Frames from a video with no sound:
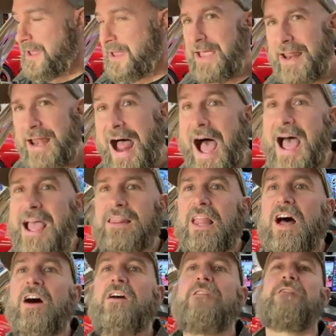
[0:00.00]
And I
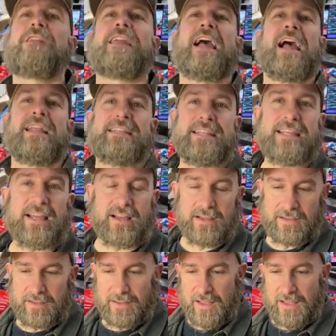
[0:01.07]
love the idea